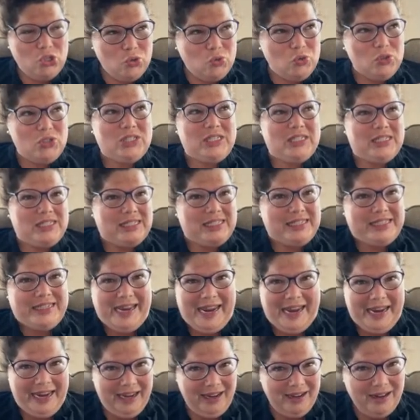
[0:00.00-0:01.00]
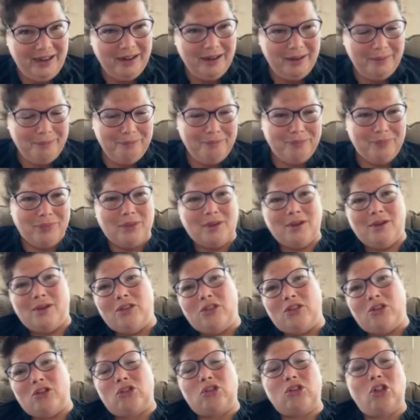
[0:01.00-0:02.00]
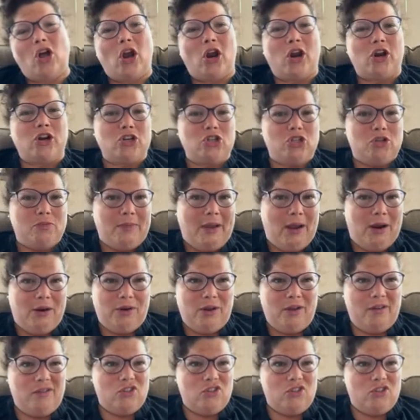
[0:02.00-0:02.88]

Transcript: sustain the large amount